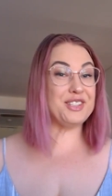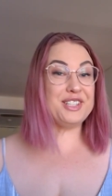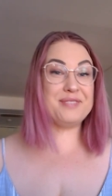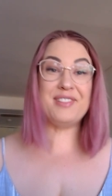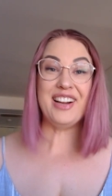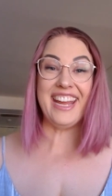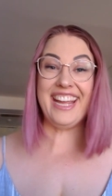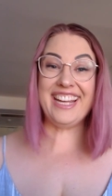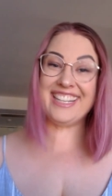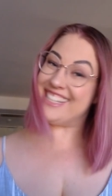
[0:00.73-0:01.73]
Good
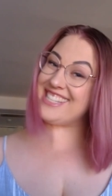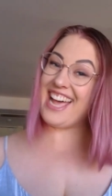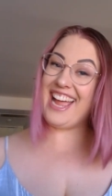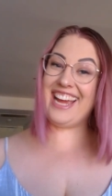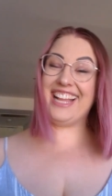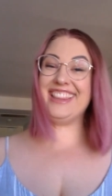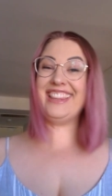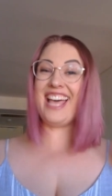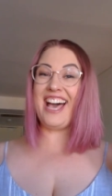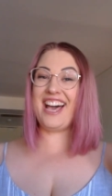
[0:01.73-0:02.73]
morning, day
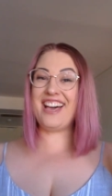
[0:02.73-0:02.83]
11.